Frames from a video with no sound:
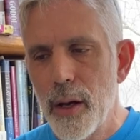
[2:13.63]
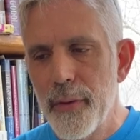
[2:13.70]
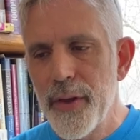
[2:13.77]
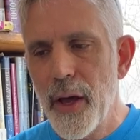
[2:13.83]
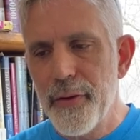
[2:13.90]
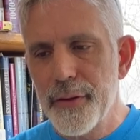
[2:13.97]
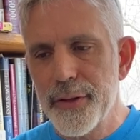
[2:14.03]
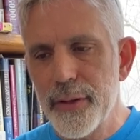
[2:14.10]
the
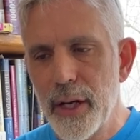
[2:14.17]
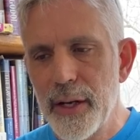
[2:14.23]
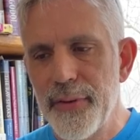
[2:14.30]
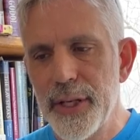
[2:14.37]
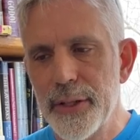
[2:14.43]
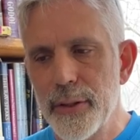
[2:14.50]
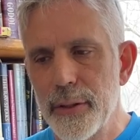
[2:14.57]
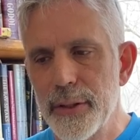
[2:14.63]
other side of
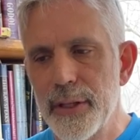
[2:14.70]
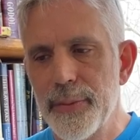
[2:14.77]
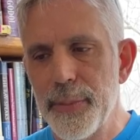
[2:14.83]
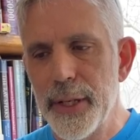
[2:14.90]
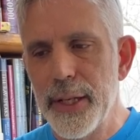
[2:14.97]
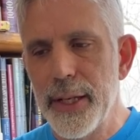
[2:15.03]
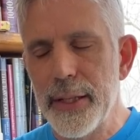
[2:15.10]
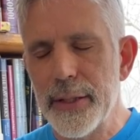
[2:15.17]
his
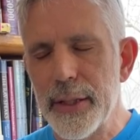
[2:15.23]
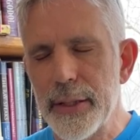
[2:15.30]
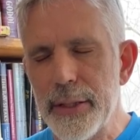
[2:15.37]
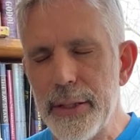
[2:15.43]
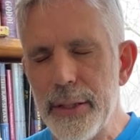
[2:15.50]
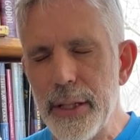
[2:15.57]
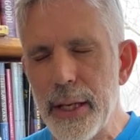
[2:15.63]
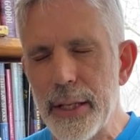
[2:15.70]
chutzpah is
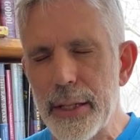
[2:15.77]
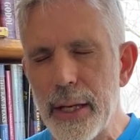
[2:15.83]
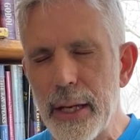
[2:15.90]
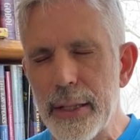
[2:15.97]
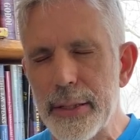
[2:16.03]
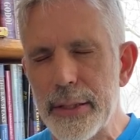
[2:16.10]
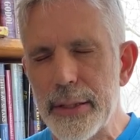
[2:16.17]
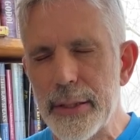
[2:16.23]

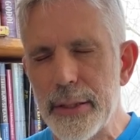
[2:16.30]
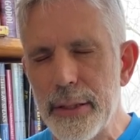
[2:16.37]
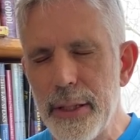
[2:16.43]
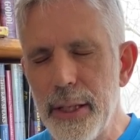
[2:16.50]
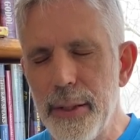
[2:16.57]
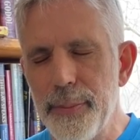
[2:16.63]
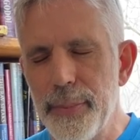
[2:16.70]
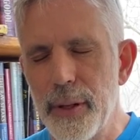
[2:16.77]
a
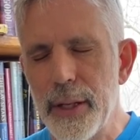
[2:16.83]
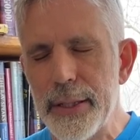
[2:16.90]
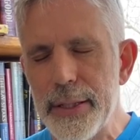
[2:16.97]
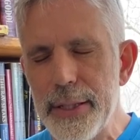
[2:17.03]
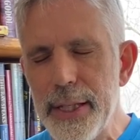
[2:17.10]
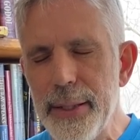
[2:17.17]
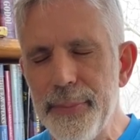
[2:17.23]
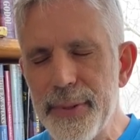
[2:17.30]
steep,
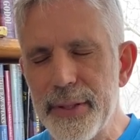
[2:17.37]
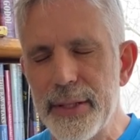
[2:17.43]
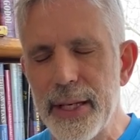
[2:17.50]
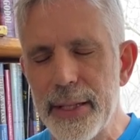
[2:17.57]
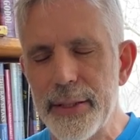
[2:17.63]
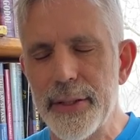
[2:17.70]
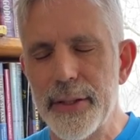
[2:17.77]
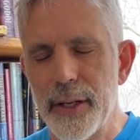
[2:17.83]
deep
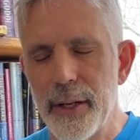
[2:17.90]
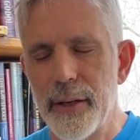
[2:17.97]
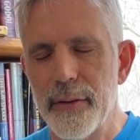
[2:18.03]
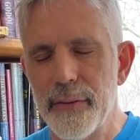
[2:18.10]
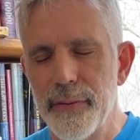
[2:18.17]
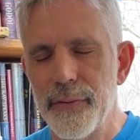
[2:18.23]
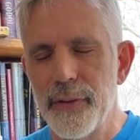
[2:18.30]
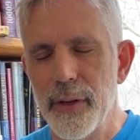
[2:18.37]
sense
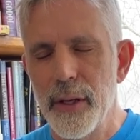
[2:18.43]
of